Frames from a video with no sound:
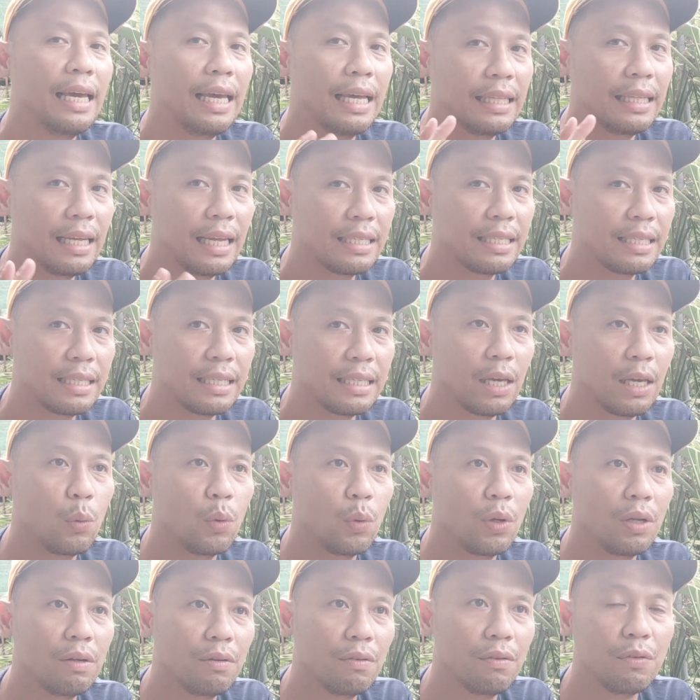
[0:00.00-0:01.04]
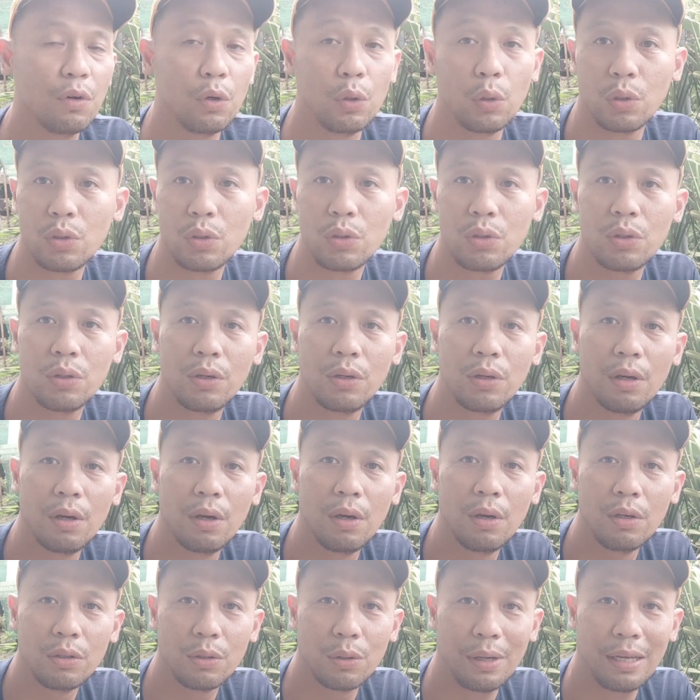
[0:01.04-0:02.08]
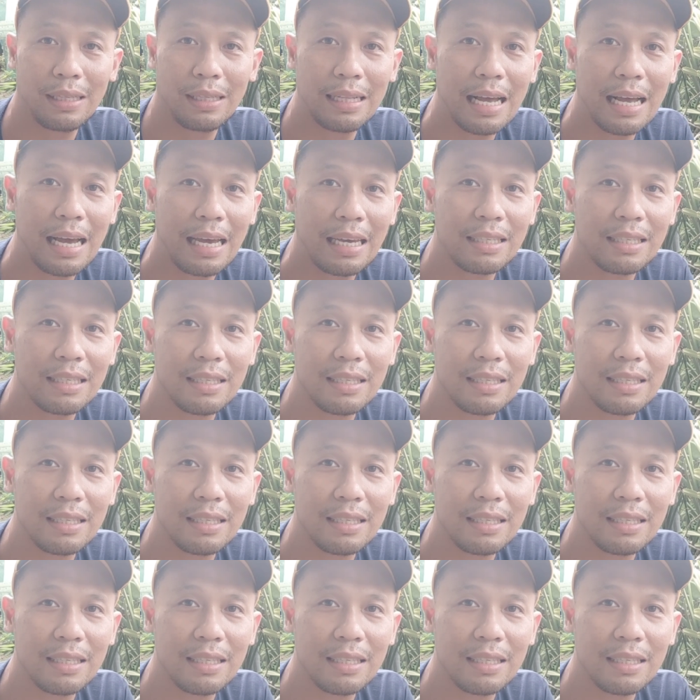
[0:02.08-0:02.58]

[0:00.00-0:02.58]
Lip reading: it gets sick with fungus, so it dies.